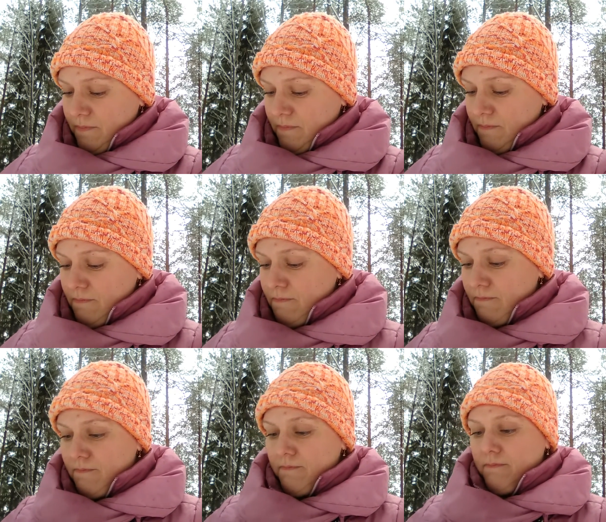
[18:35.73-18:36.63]

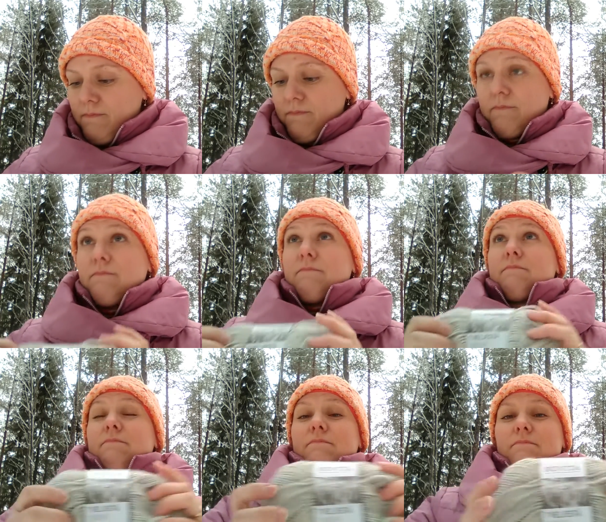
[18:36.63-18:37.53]

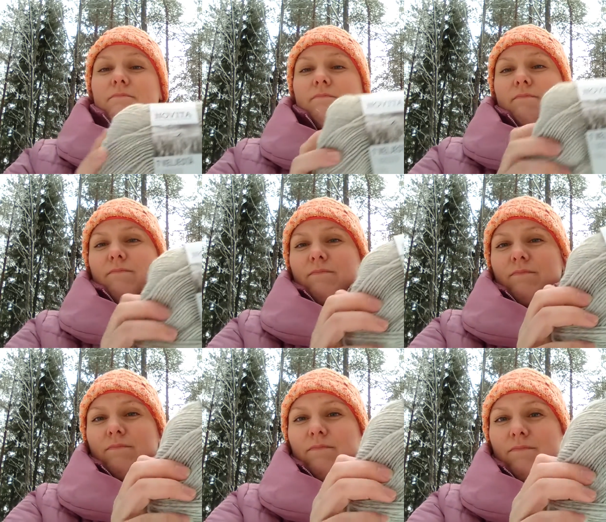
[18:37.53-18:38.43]

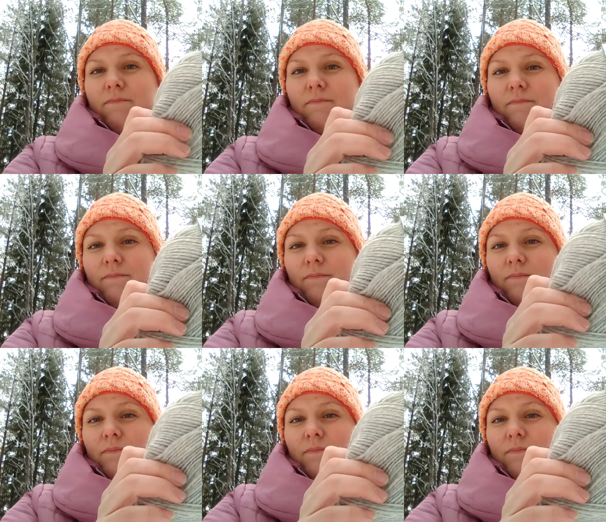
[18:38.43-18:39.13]
[no speech]